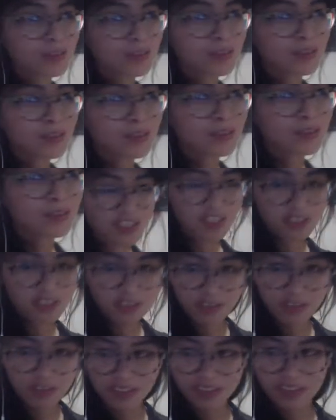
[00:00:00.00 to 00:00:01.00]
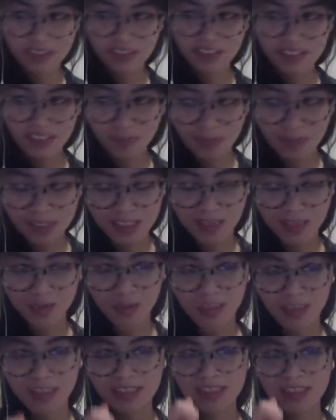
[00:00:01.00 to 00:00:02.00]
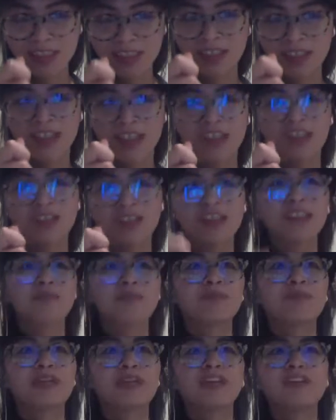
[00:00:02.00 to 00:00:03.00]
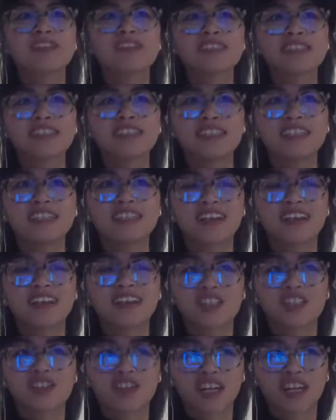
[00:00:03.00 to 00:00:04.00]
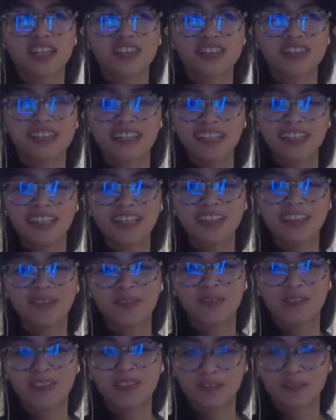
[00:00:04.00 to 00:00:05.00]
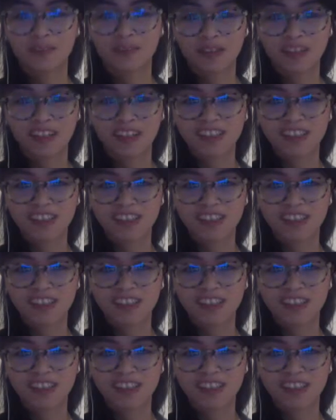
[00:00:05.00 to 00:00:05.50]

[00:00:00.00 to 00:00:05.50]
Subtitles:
actually during South by Southwest, being on Sydney on a train. So I didn't even show my face.